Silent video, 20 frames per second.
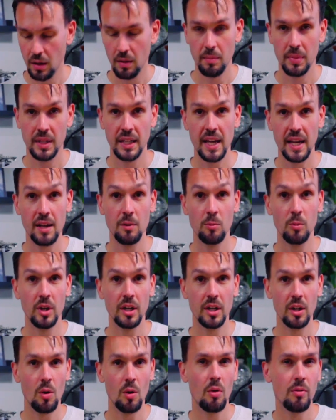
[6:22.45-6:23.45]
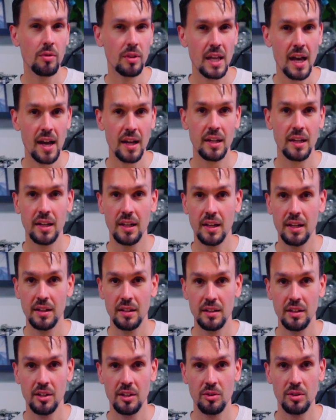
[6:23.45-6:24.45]
But again, we're going to go over that
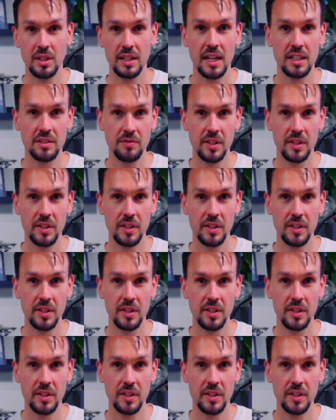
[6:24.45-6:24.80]
in the next